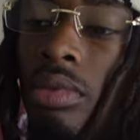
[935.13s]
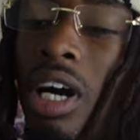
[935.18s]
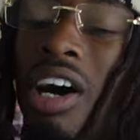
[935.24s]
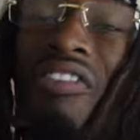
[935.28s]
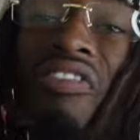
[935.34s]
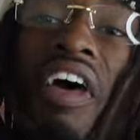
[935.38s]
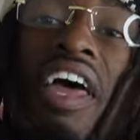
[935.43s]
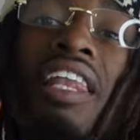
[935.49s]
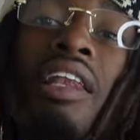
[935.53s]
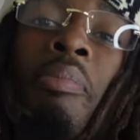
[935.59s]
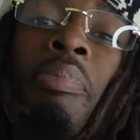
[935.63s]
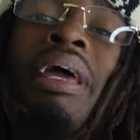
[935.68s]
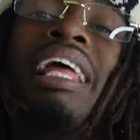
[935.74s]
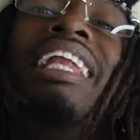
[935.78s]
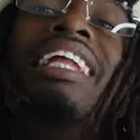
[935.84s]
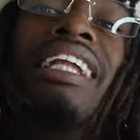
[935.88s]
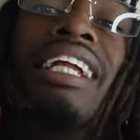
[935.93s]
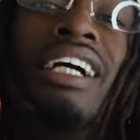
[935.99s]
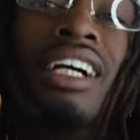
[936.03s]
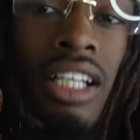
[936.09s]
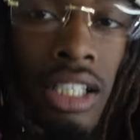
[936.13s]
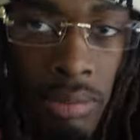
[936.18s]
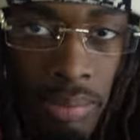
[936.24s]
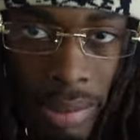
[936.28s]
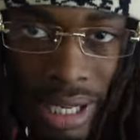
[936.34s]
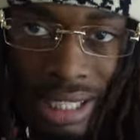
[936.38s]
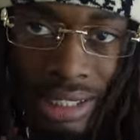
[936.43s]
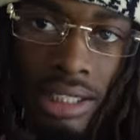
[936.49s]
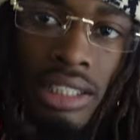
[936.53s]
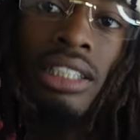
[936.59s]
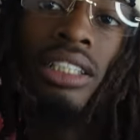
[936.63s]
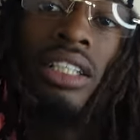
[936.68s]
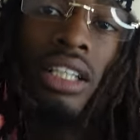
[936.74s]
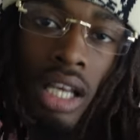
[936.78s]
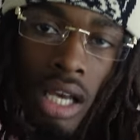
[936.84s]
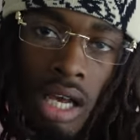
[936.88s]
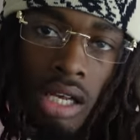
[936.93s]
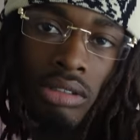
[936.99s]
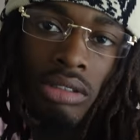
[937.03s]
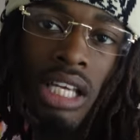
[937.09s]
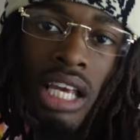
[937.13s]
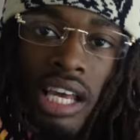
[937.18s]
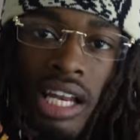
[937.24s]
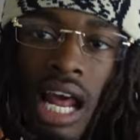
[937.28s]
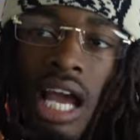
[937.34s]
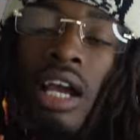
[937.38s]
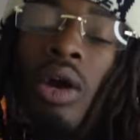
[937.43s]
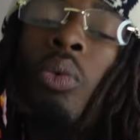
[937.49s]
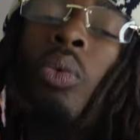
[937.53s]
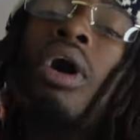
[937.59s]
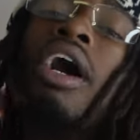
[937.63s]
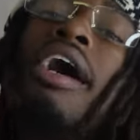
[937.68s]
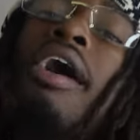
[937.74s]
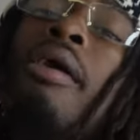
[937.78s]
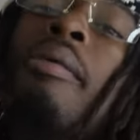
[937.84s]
availability of them bitches. You know what I'm saying? I could wear